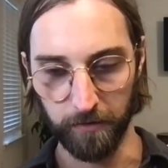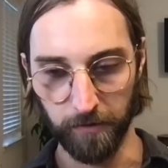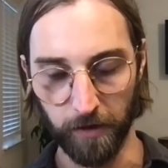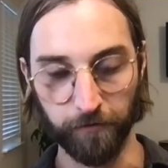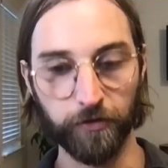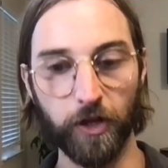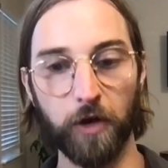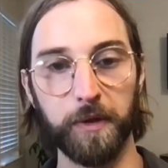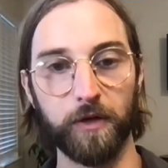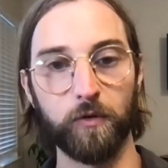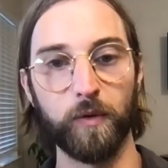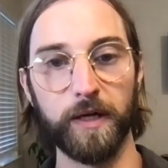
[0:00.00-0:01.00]
of
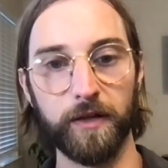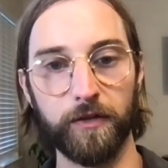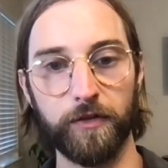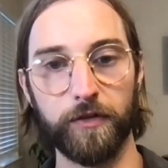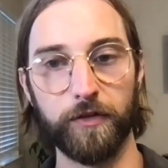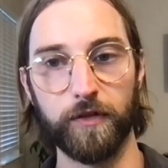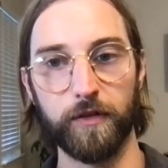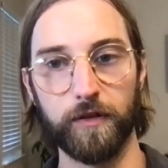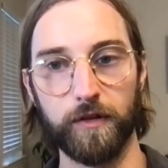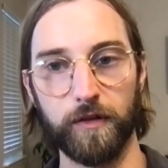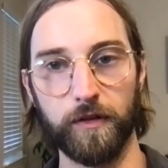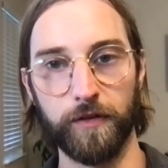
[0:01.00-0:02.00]
flowing with
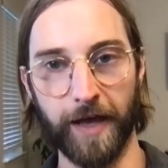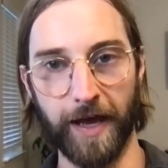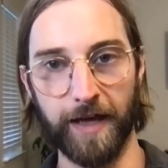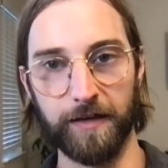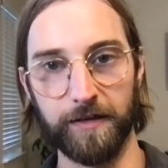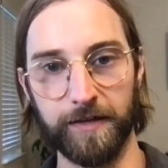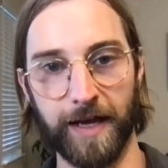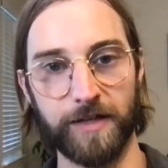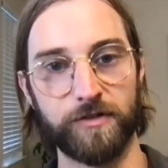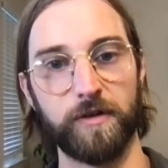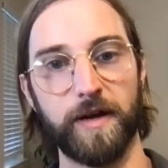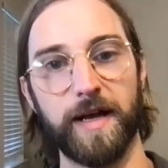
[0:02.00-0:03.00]
that
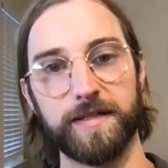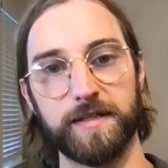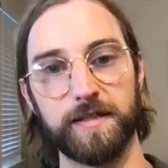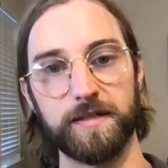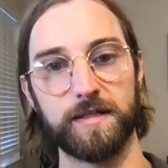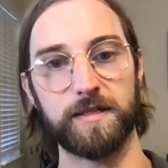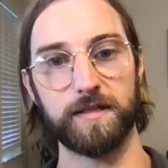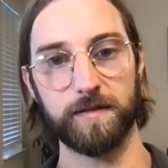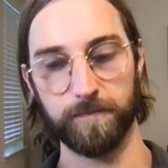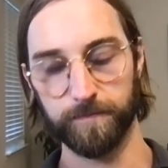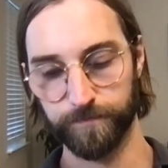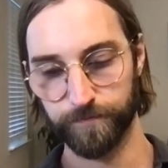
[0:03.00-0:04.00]
natural essence
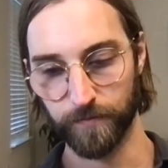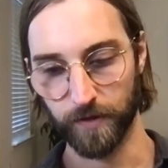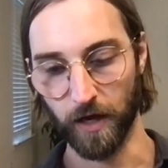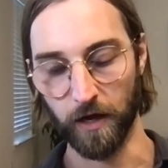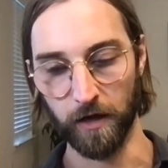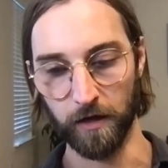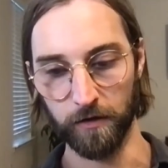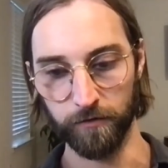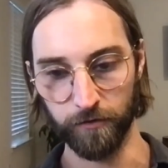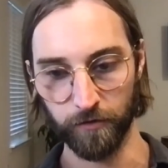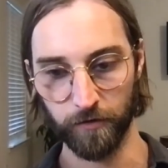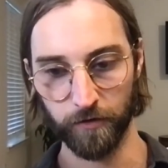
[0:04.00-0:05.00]

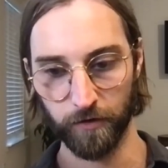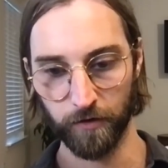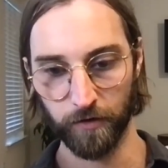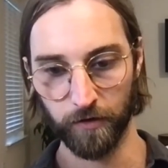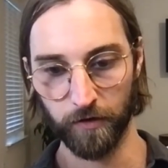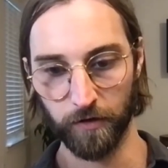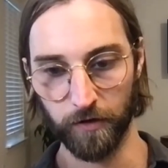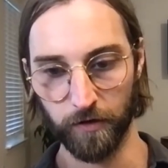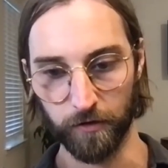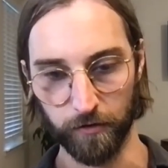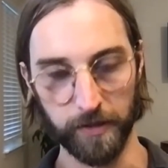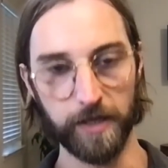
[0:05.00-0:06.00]
of
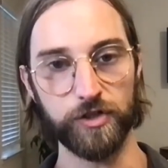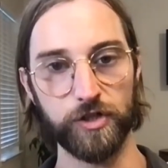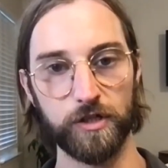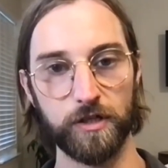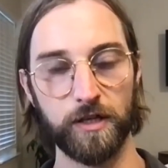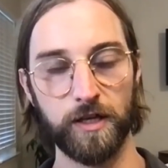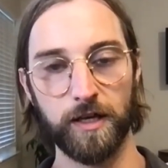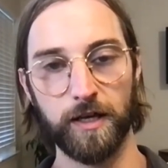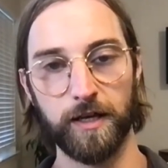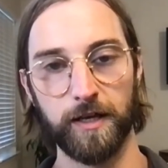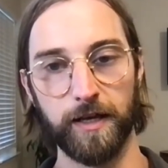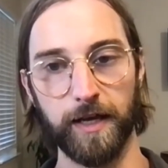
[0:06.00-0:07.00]
creation
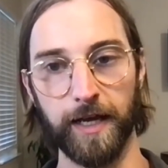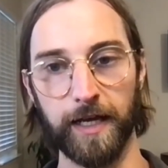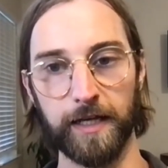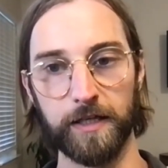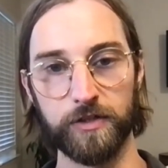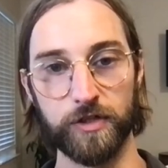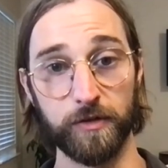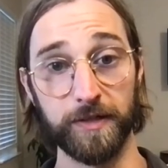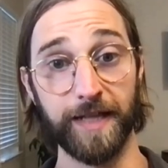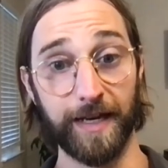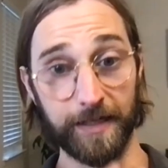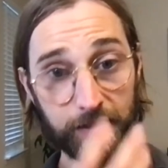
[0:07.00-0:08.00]
and doing
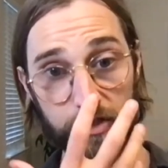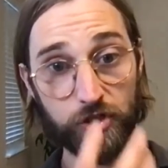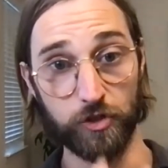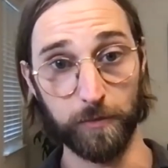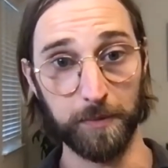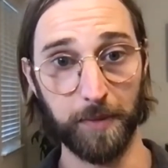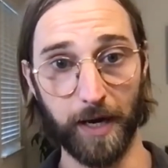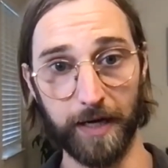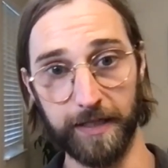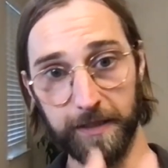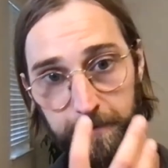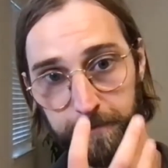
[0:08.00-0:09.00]
that in this human
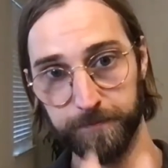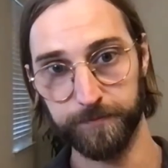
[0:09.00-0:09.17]
body.